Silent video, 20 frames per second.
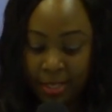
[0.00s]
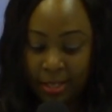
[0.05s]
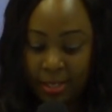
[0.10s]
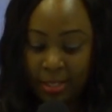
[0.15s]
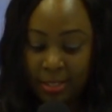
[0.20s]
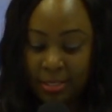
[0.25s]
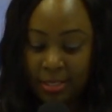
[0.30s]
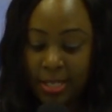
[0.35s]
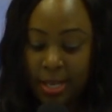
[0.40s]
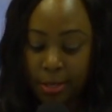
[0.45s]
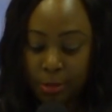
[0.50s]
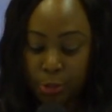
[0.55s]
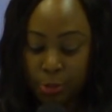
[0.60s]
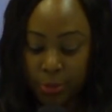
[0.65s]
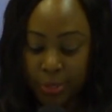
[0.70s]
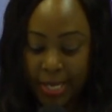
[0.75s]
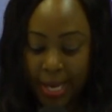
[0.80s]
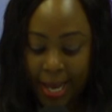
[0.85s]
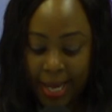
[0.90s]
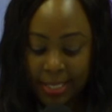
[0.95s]
He's here to
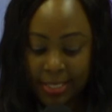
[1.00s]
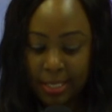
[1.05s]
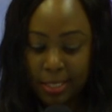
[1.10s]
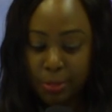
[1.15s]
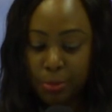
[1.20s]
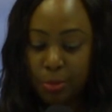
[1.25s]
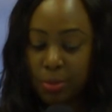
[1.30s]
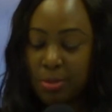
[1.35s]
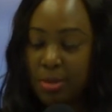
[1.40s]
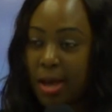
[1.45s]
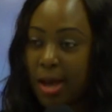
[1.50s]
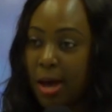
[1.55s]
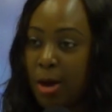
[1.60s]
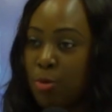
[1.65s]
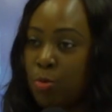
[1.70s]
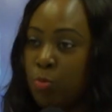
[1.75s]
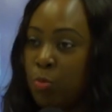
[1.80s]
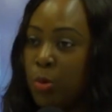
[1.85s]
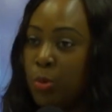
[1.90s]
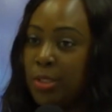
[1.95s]
guide us on
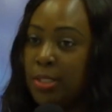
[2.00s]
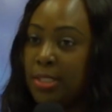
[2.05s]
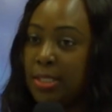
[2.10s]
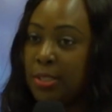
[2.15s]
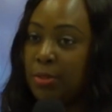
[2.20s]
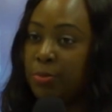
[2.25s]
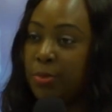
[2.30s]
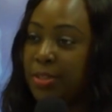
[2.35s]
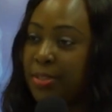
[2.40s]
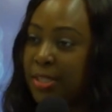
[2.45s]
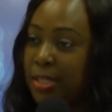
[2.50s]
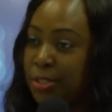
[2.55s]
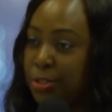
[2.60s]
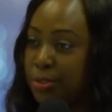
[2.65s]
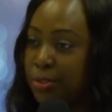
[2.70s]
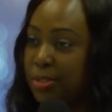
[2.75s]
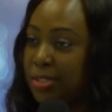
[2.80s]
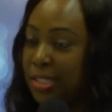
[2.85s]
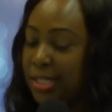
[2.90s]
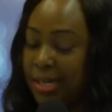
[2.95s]
how we deal with
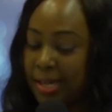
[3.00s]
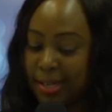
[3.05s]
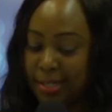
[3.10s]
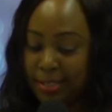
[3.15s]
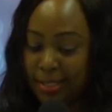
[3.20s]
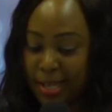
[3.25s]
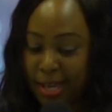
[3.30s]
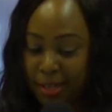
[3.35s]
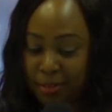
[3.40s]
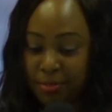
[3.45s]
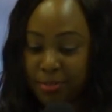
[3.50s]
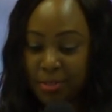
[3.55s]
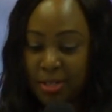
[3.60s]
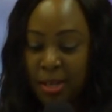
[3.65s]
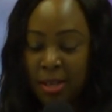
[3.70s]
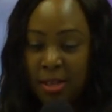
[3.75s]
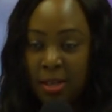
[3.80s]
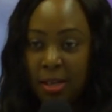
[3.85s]
issues in our lives.